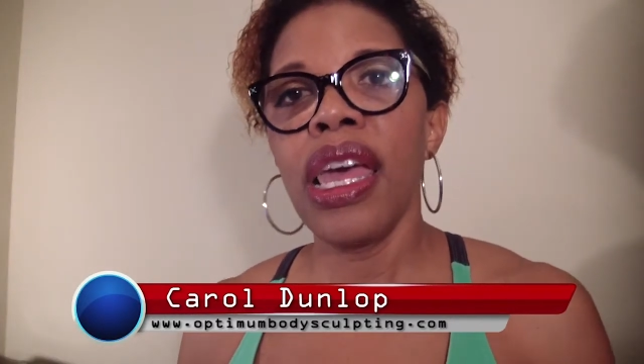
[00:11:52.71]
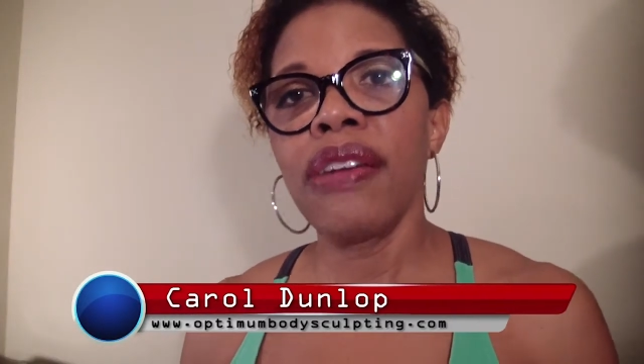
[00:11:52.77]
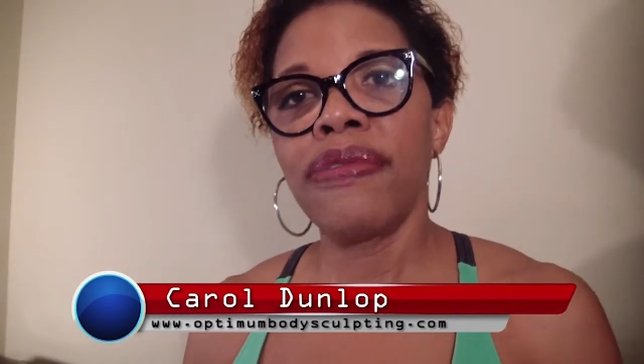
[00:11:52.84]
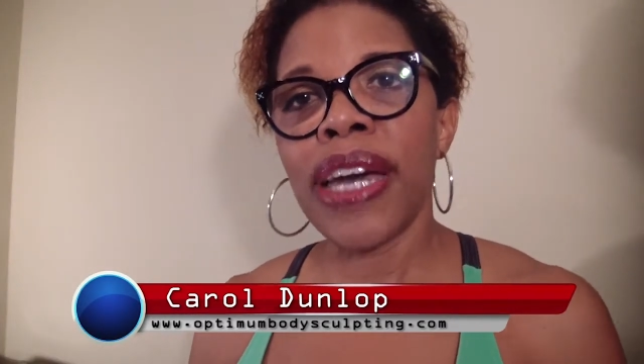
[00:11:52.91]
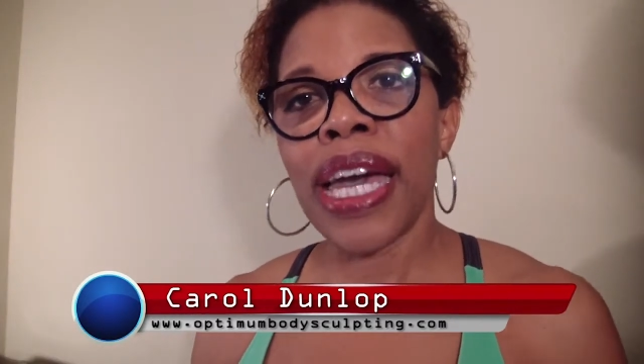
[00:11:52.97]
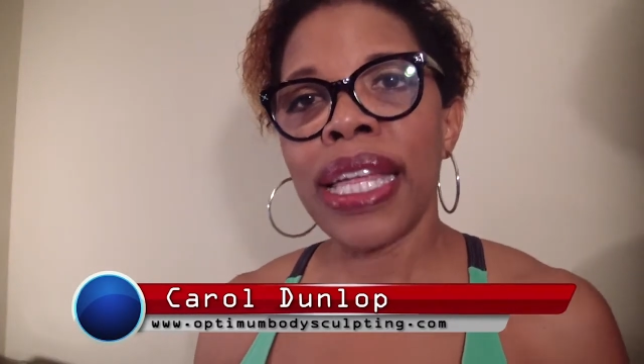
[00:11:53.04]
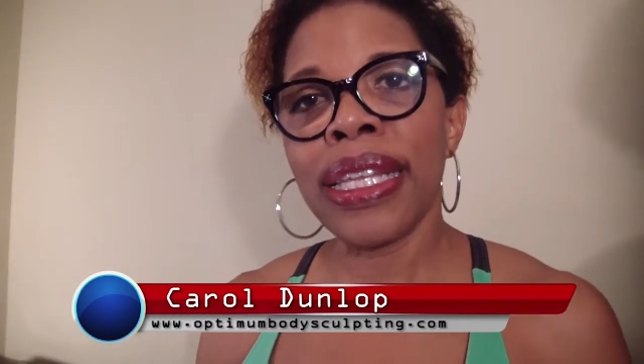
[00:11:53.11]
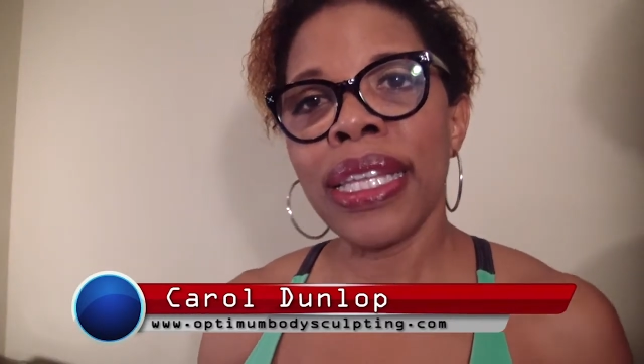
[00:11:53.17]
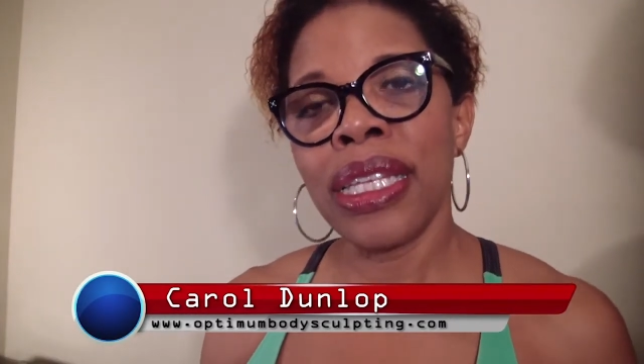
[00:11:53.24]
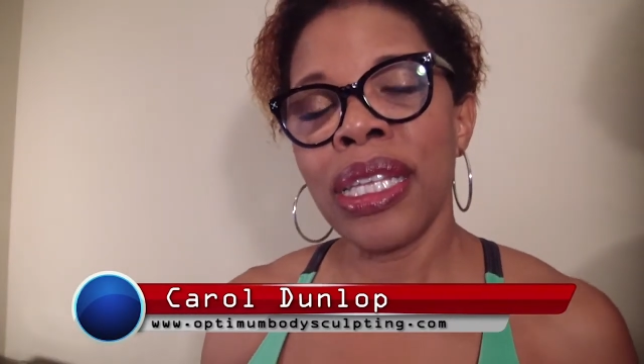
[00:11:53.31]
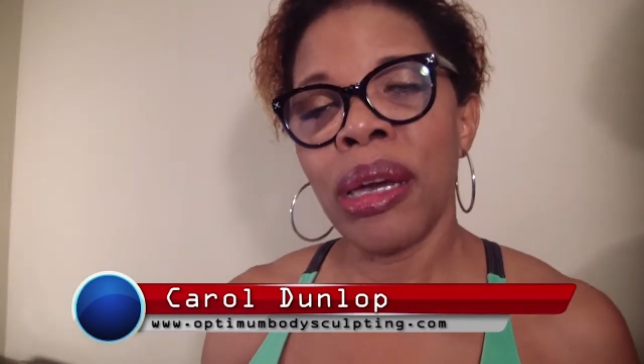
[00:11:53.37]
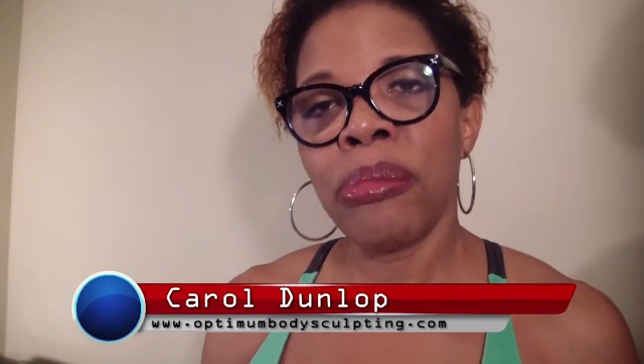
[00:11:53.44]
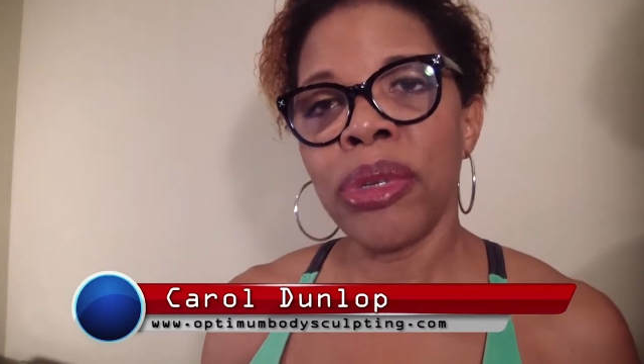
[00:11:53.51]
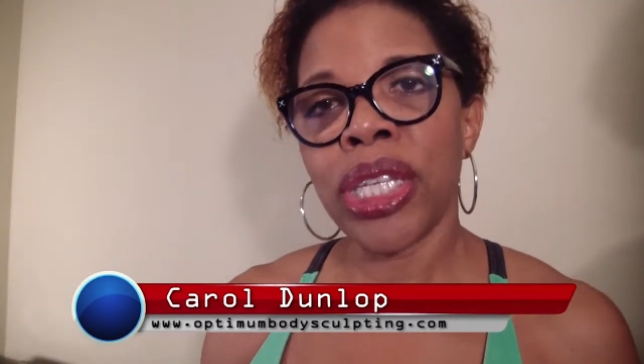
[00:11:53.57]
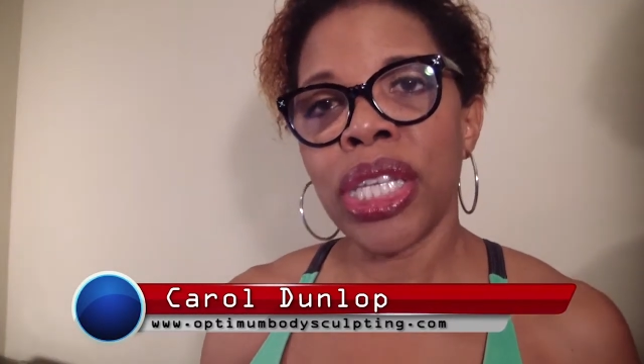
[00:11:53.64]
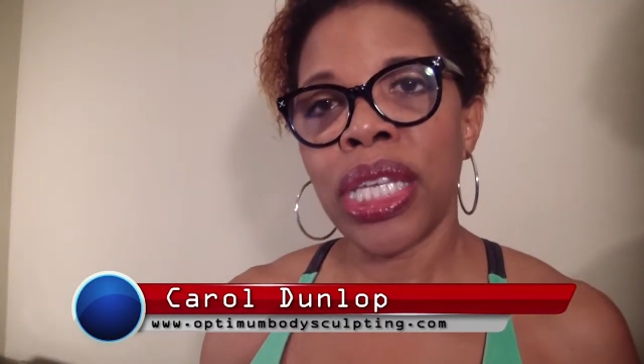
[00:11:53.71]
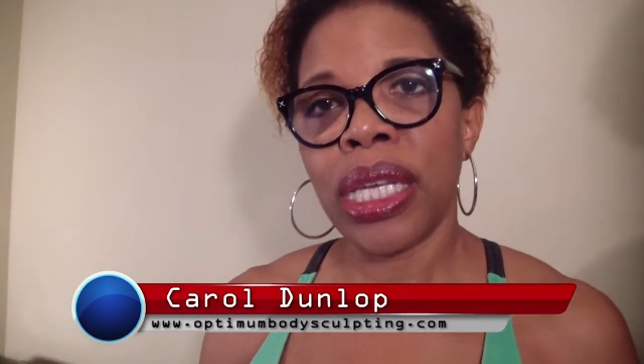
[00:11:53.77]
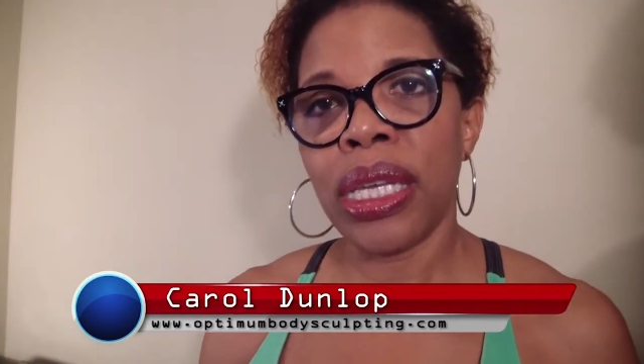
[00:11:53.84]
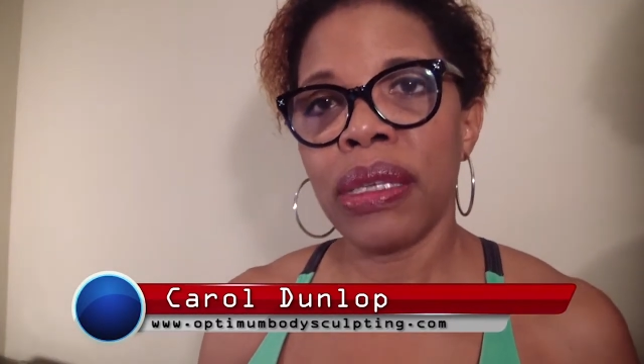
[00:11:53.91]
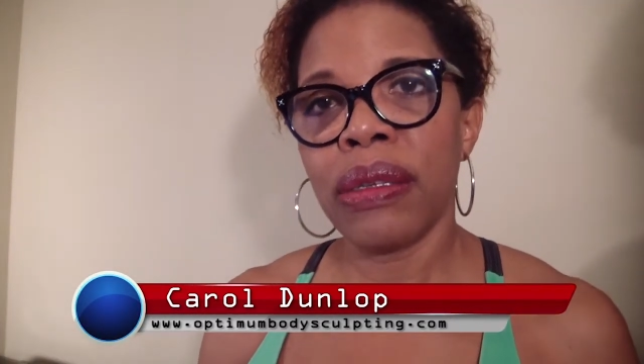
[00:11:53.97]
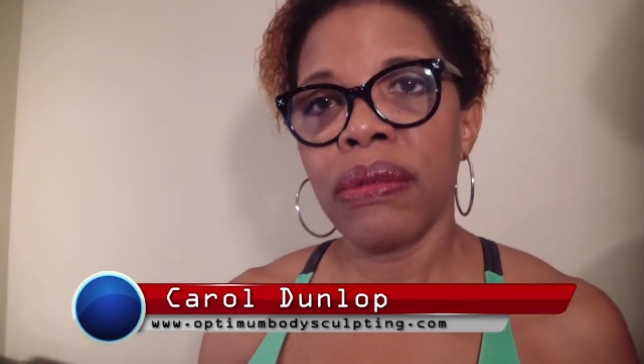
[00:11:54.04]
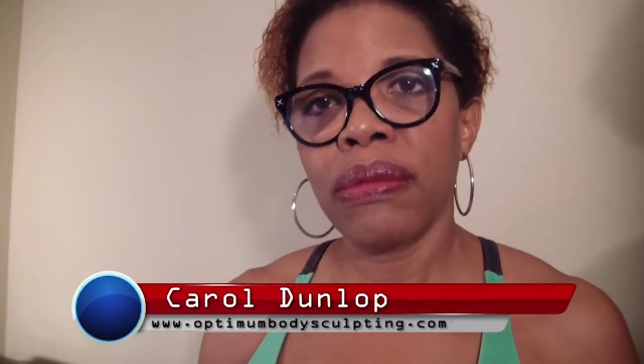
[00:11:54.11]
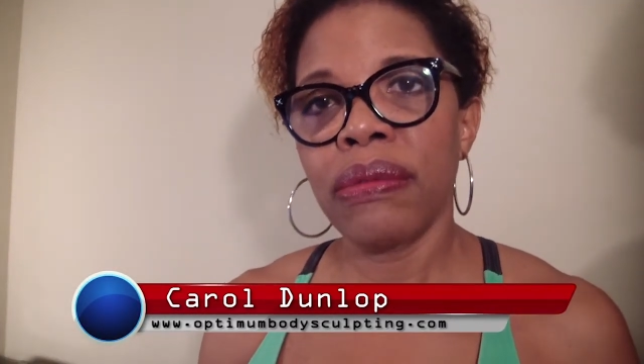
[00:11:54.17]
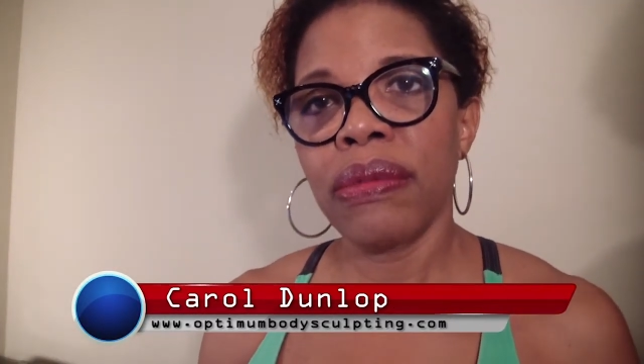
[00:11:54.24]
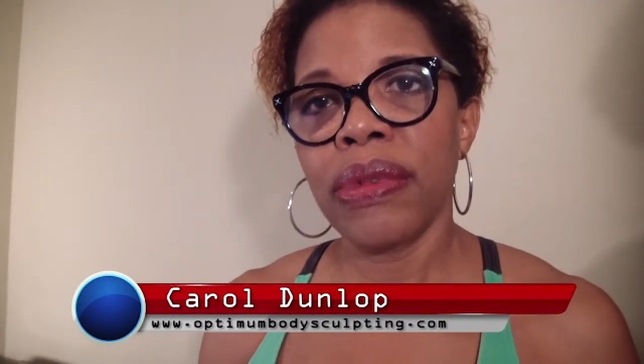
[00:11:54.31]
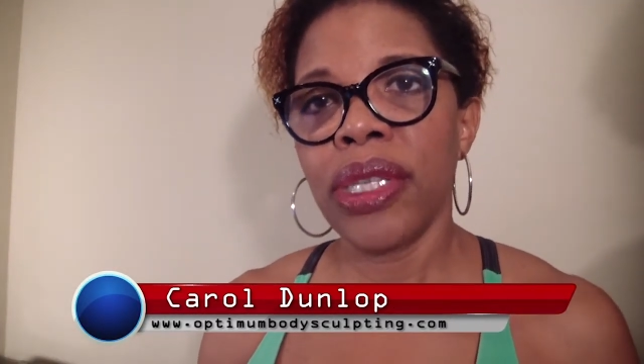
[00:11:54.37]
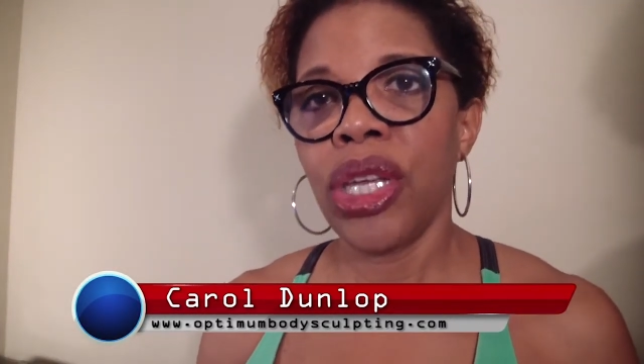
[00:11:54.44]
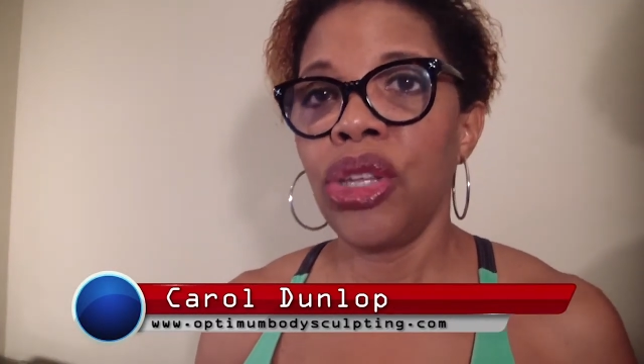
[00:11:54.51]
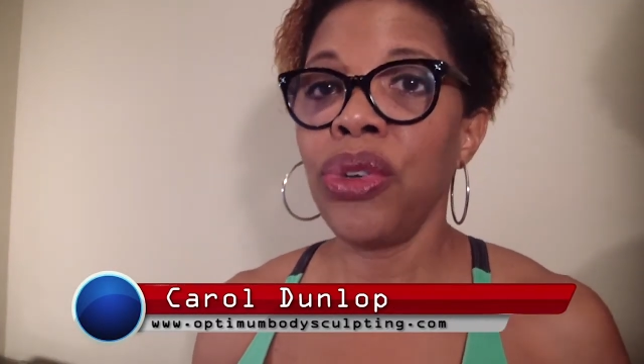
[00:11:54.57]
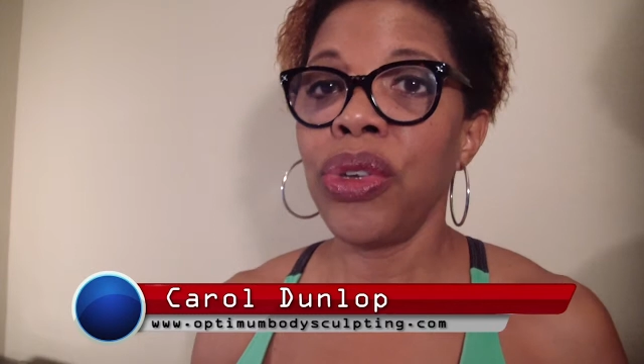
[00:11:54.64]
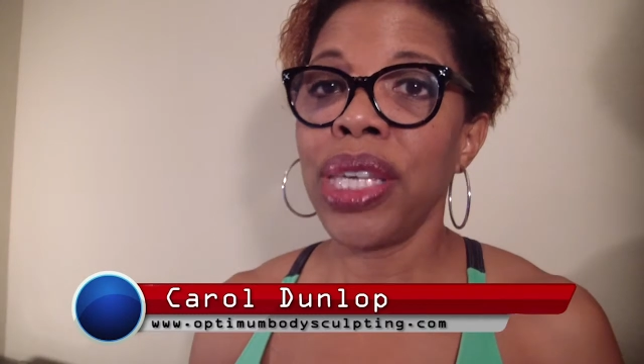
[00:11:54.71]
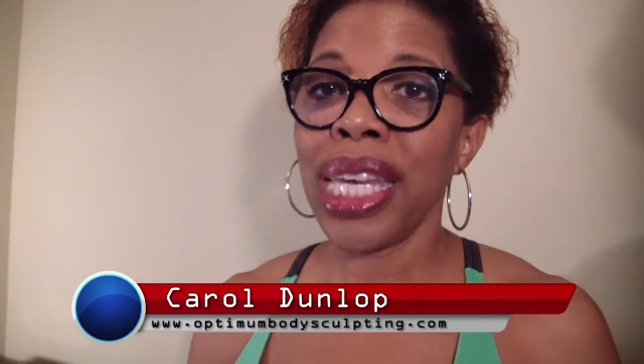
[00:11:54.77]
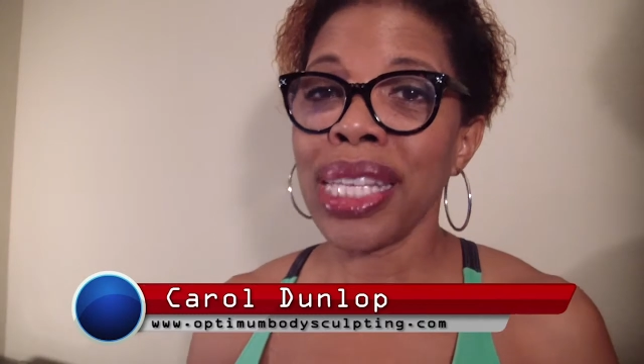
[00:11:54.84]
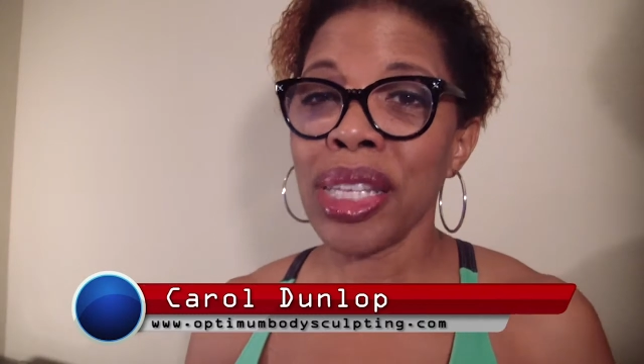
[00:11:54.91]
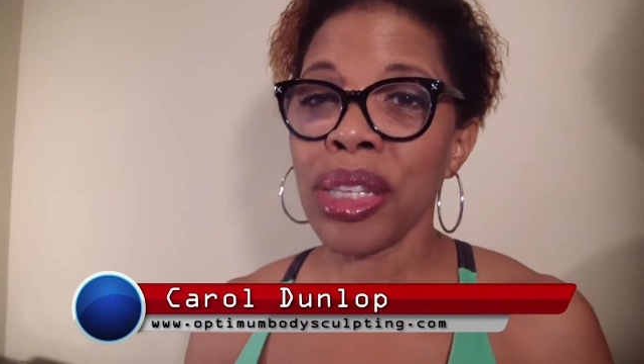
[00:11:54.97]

Finally, number 10, you get